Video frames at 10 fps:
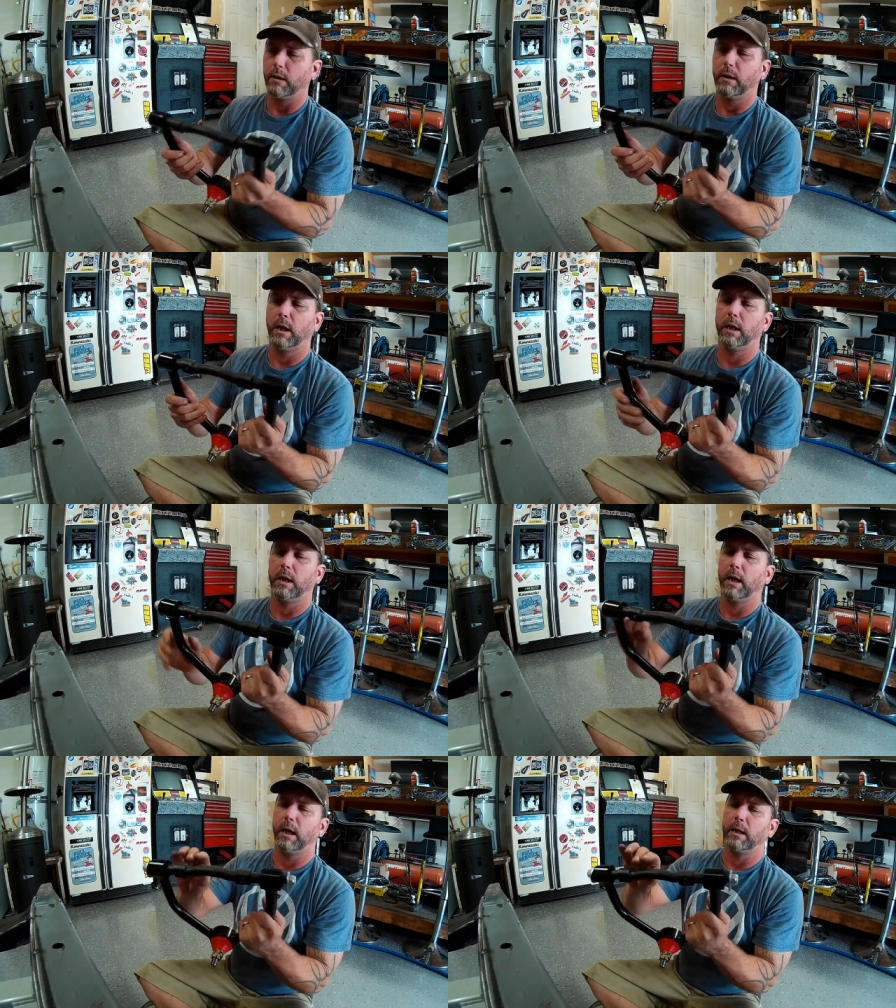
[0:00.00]
And it
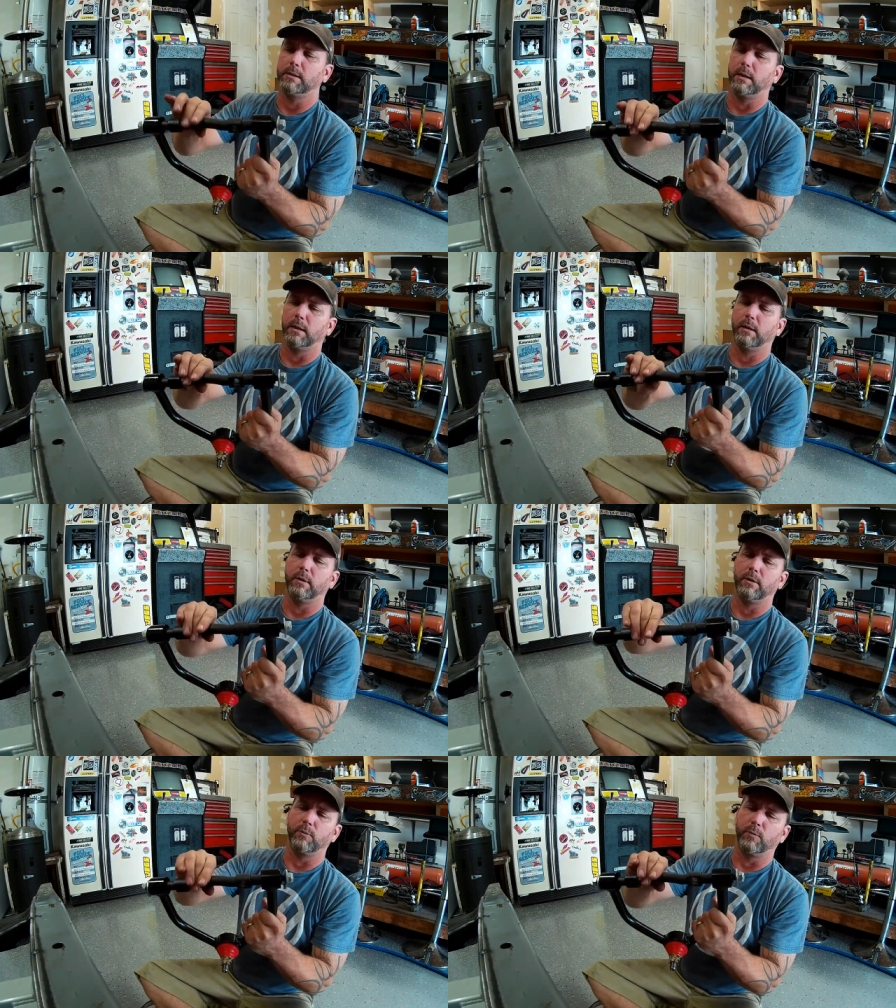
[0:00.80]
has
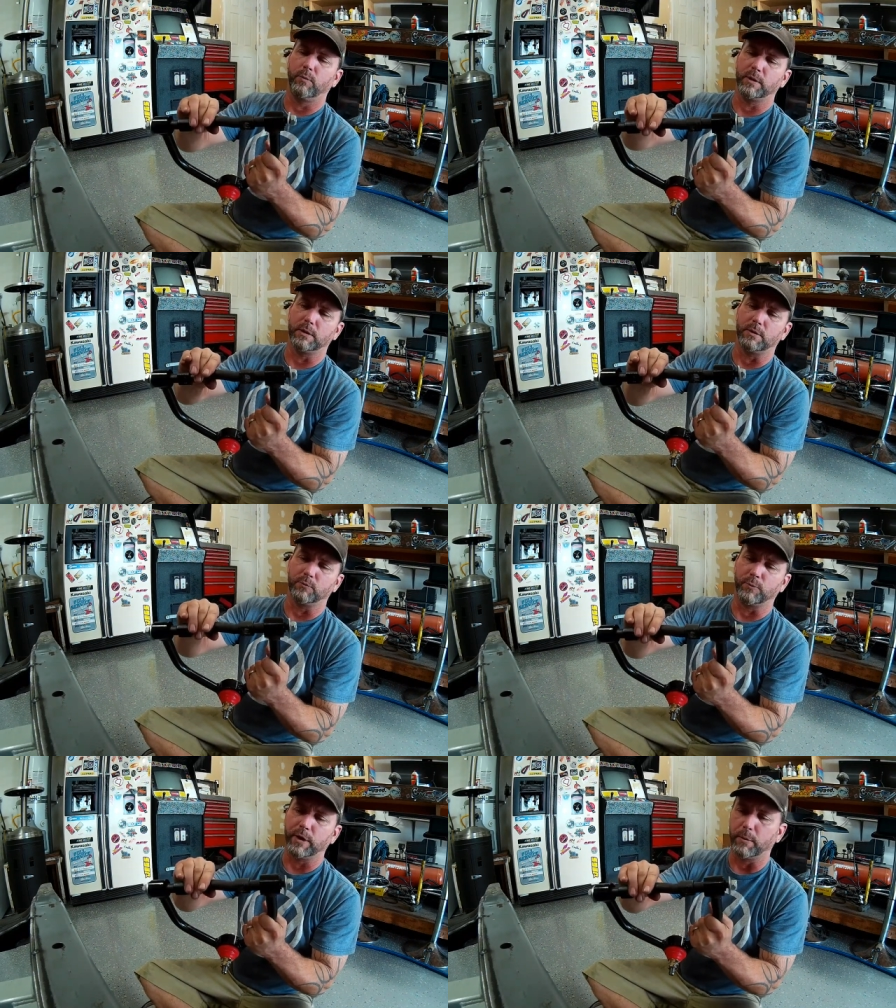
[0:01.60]
this is the
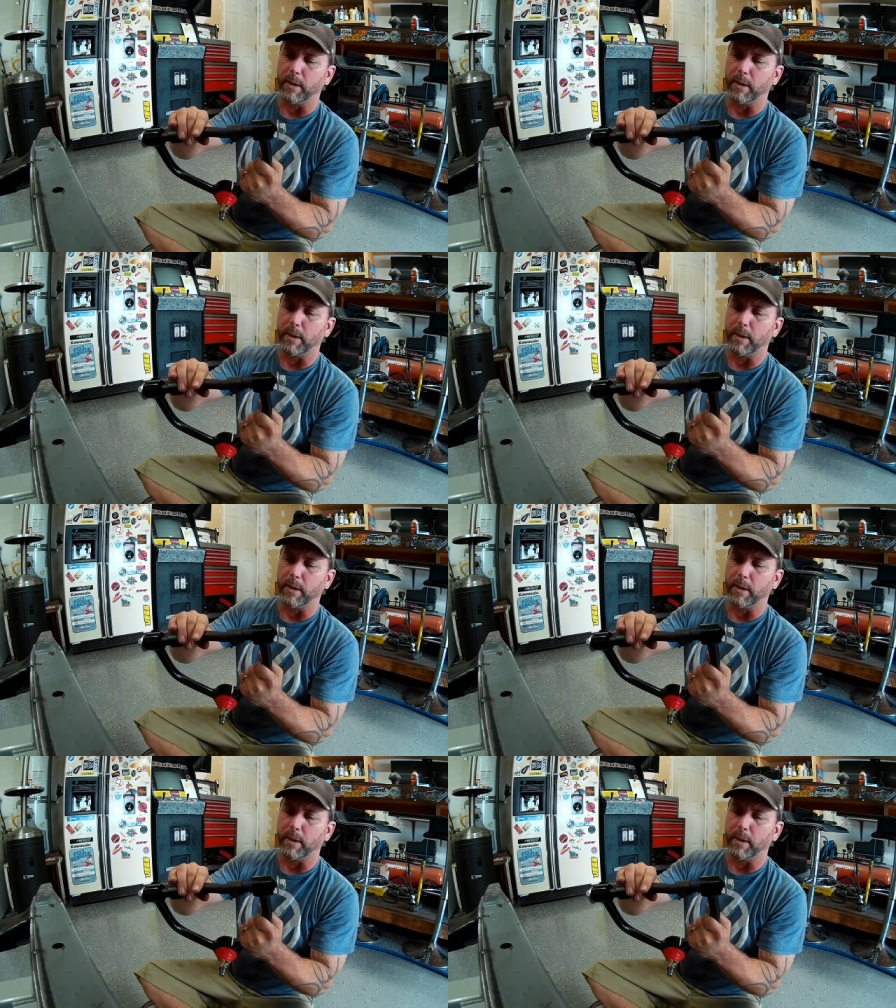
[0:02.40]
rear